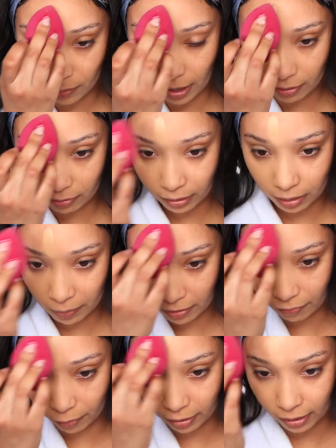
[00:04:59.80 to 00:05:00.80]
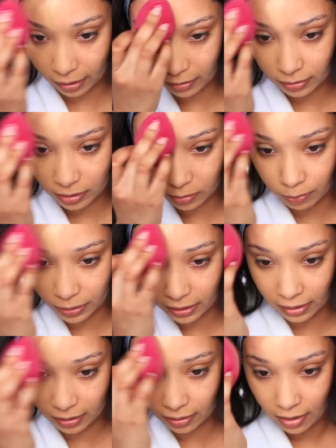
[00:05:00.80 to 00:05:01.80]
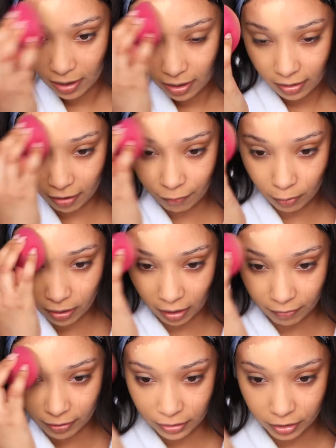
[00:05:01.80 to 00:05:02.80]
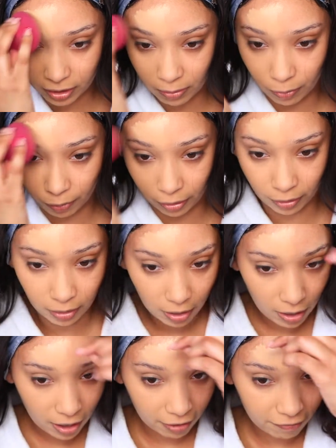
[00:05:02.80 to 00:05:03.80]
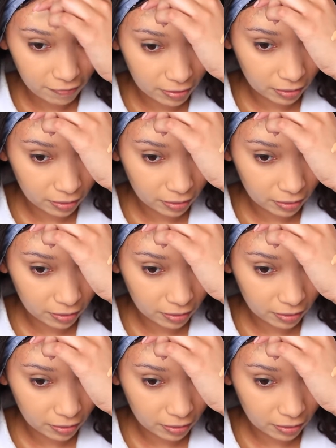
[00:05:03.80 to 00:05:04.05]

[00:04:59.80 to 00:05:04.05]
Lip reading: I don't like my forehead to be that full coverage anymore. I feel